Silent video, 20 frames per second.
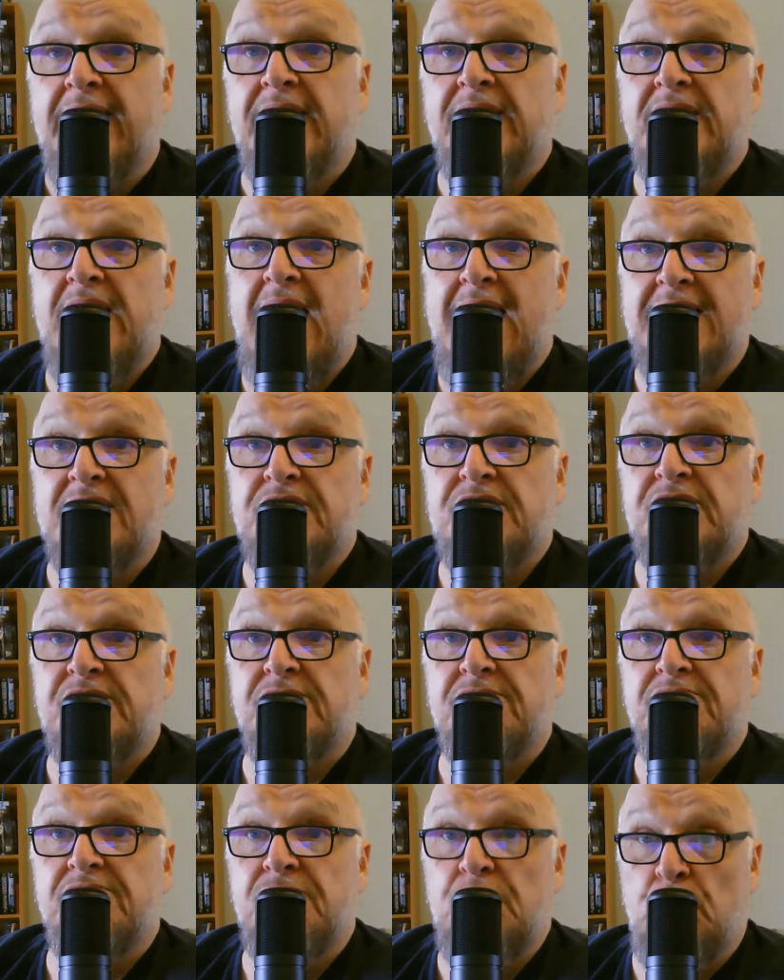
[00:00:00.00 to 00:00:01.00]
X,
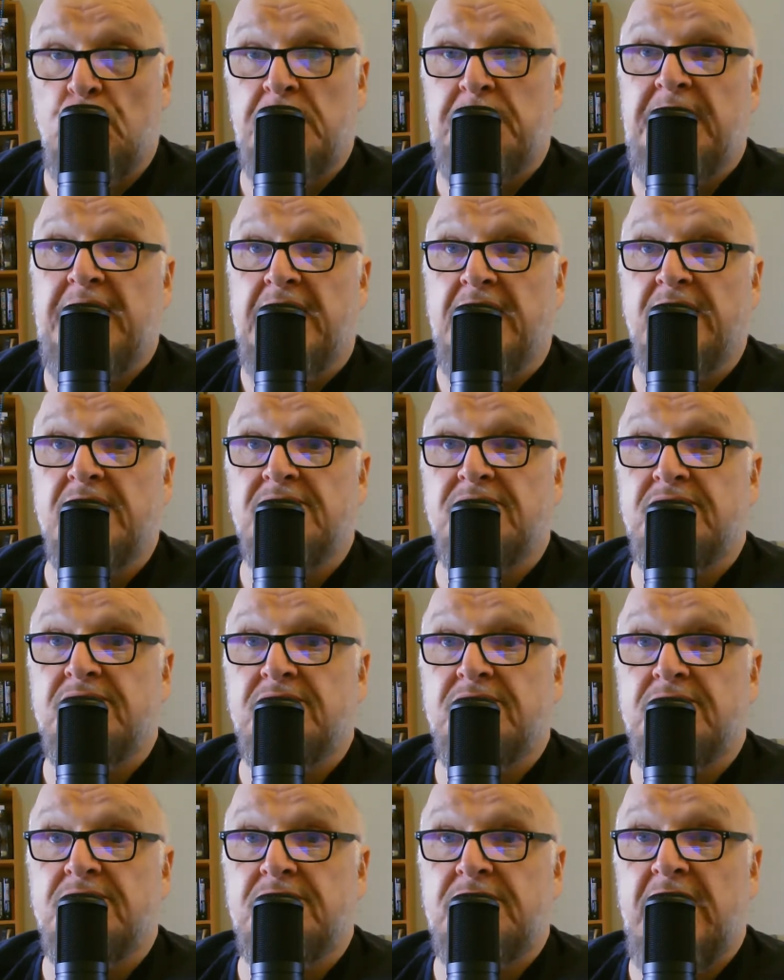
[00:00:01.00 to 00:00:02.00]
you and me,
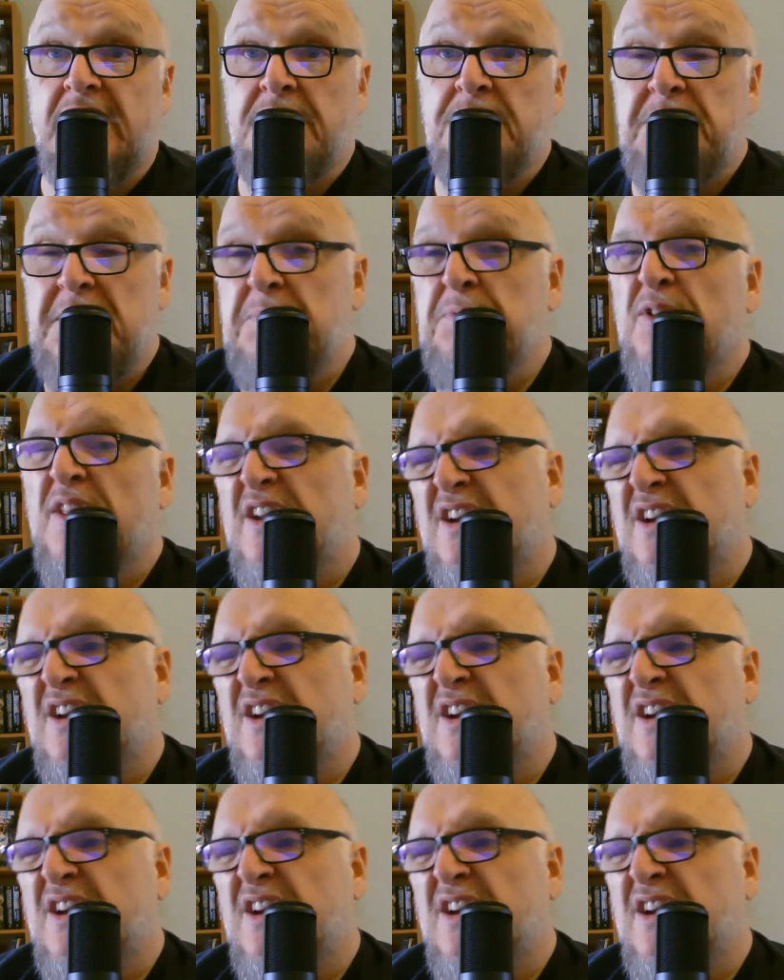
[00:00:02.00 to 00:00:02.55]
and people that